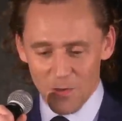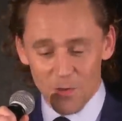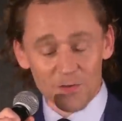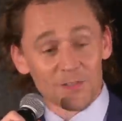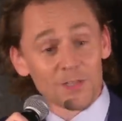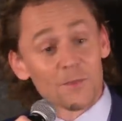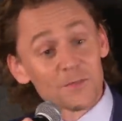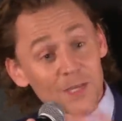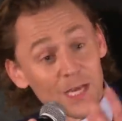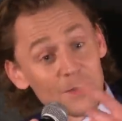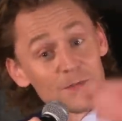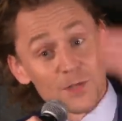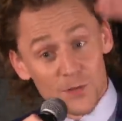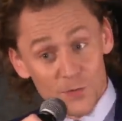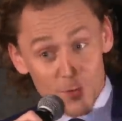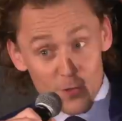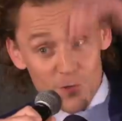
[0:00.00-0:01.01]

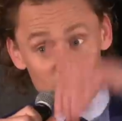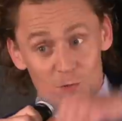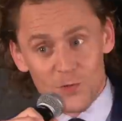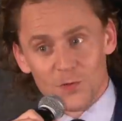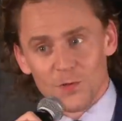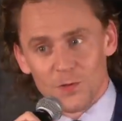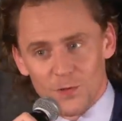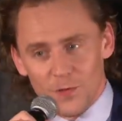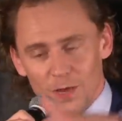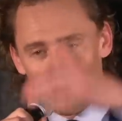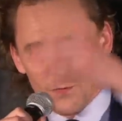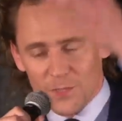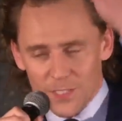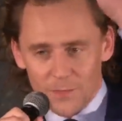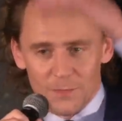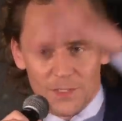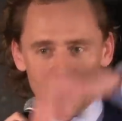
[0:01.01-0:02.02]
sometimes we
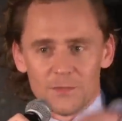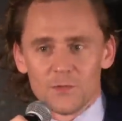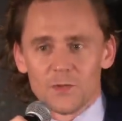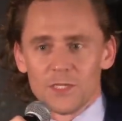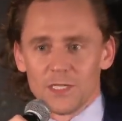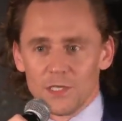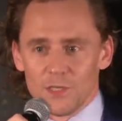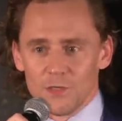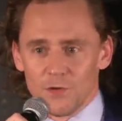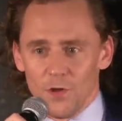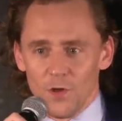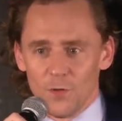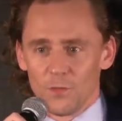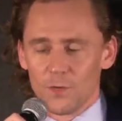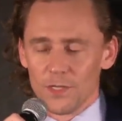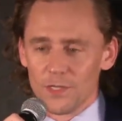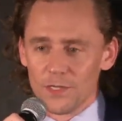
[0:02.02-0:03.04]
did a
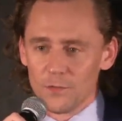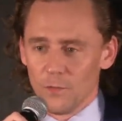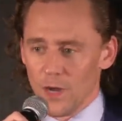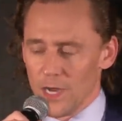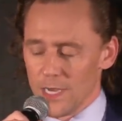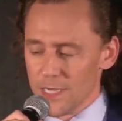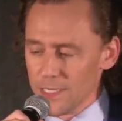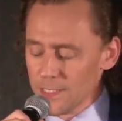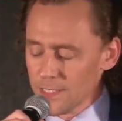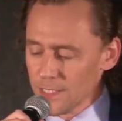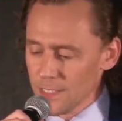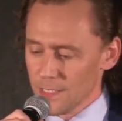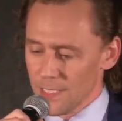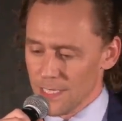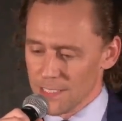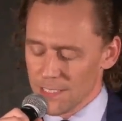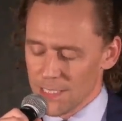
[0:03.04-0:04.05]
drop with wires and
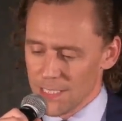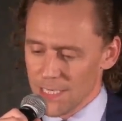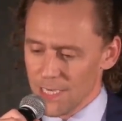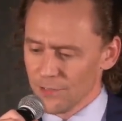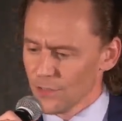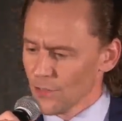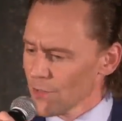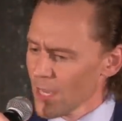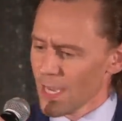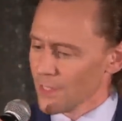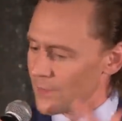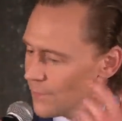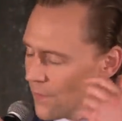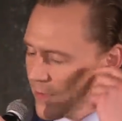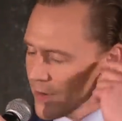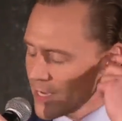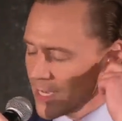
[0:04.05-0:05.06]
things like that. So yeah, it's
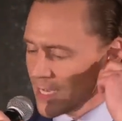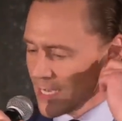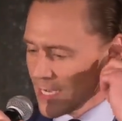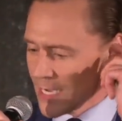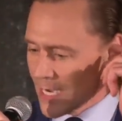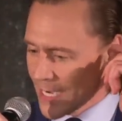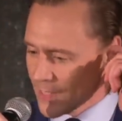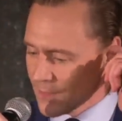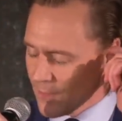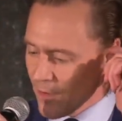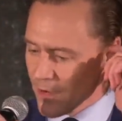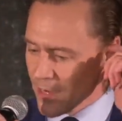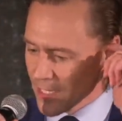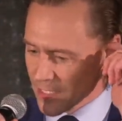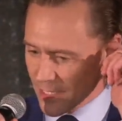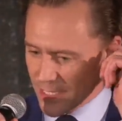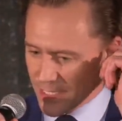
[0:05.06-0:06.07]
very
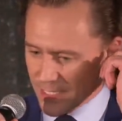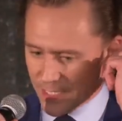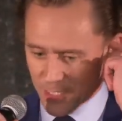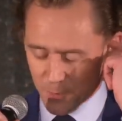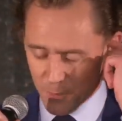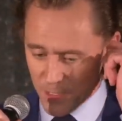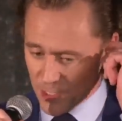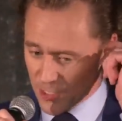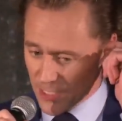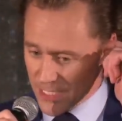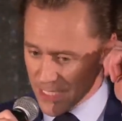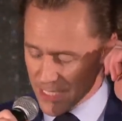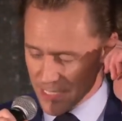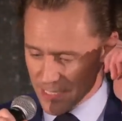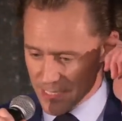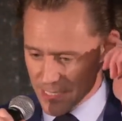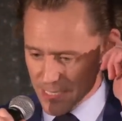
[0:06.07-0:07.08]
exciting,
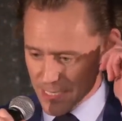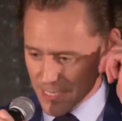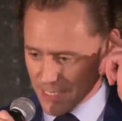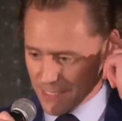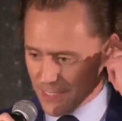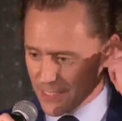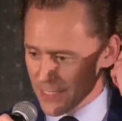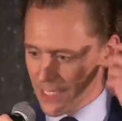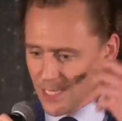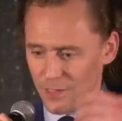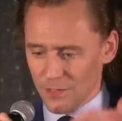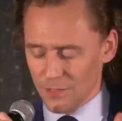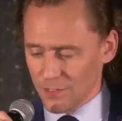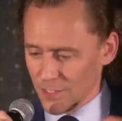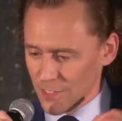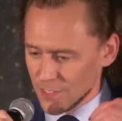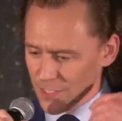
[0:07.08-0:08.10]
especially. To see
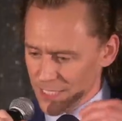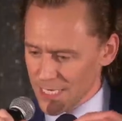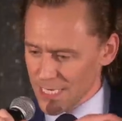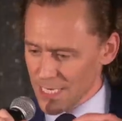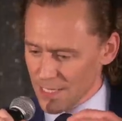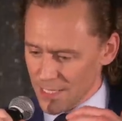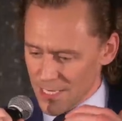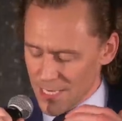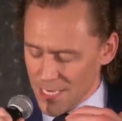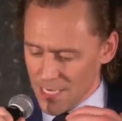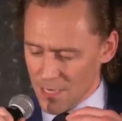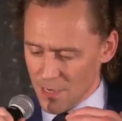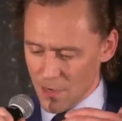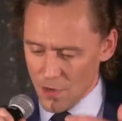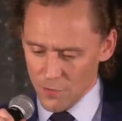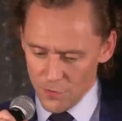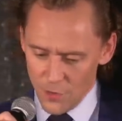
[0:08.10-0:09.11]
the
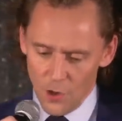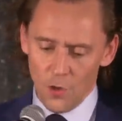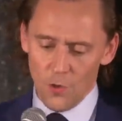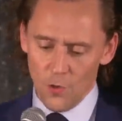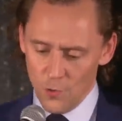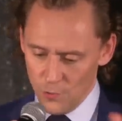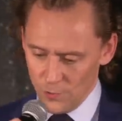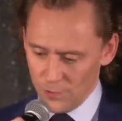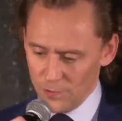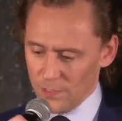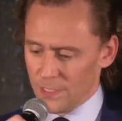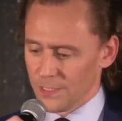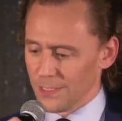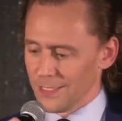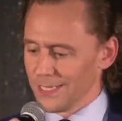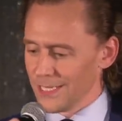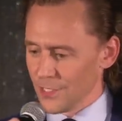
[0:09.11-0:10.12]
whole,
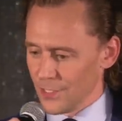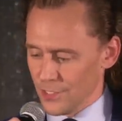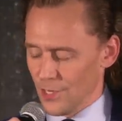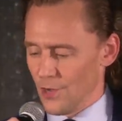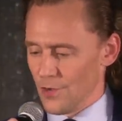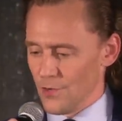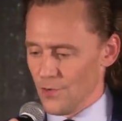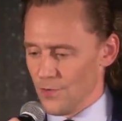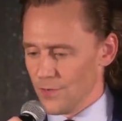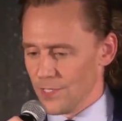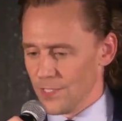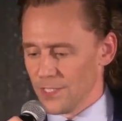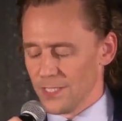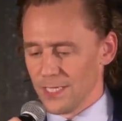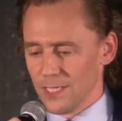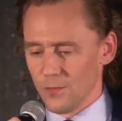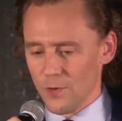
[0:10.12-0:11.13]
to see the tone, to
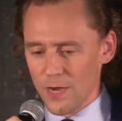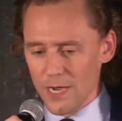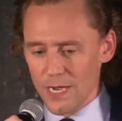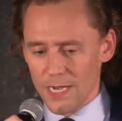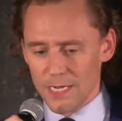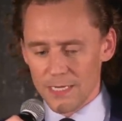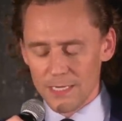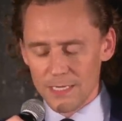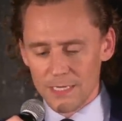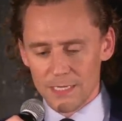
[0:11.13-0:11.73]
see where